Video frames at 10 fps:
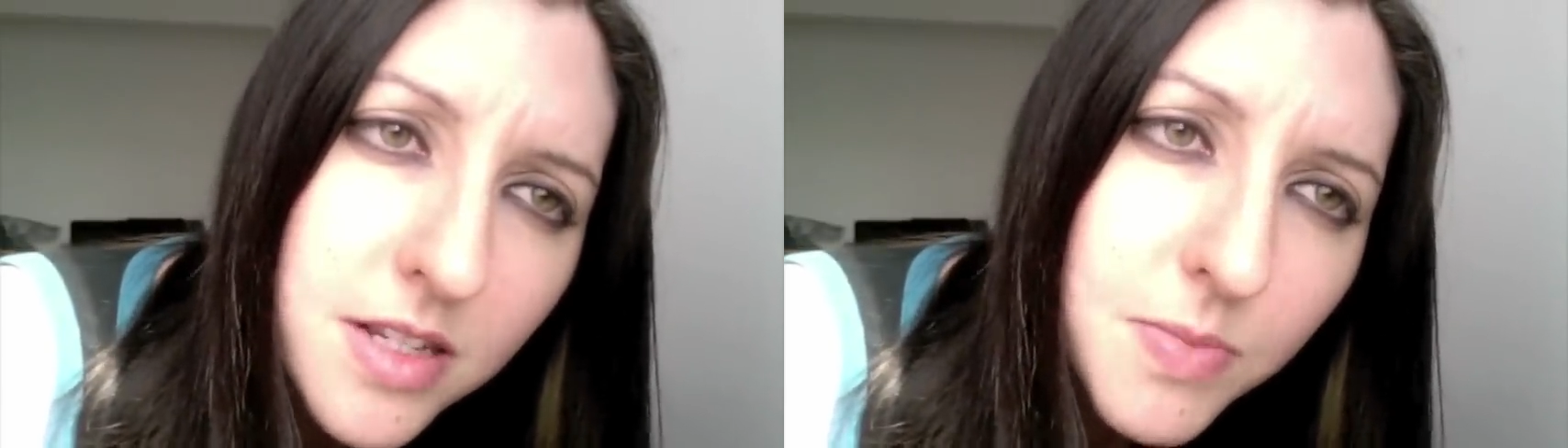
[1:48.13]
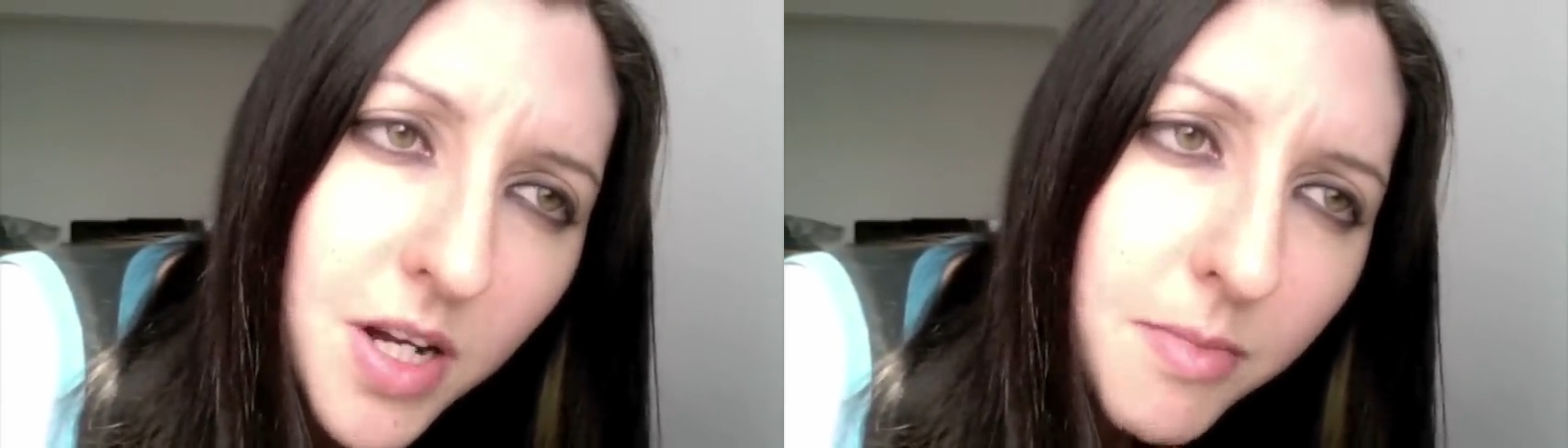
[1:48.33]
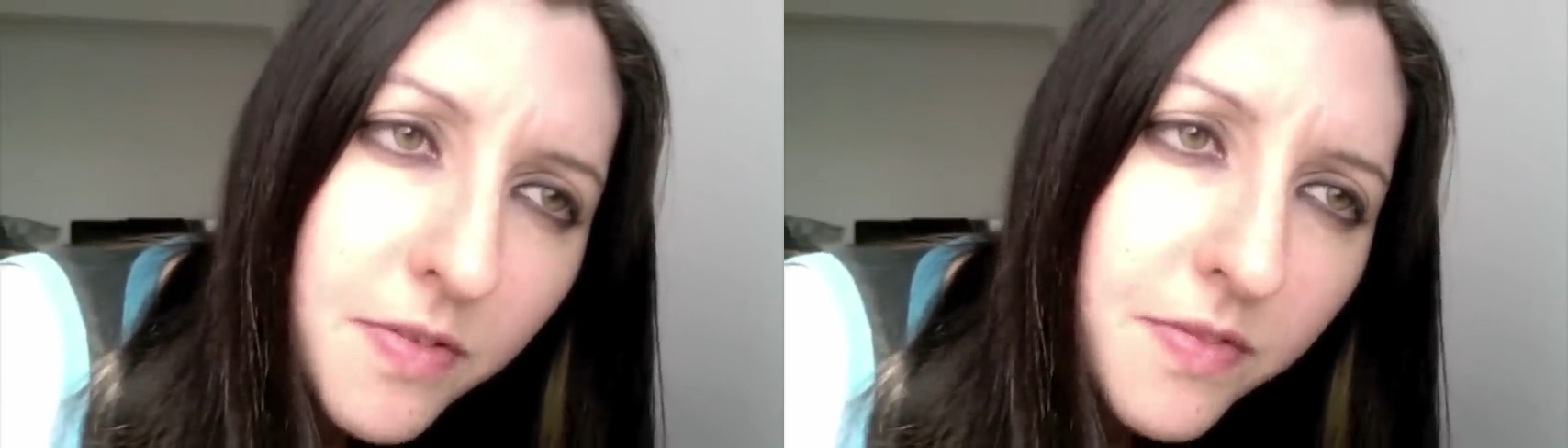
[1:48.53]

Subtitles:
has become a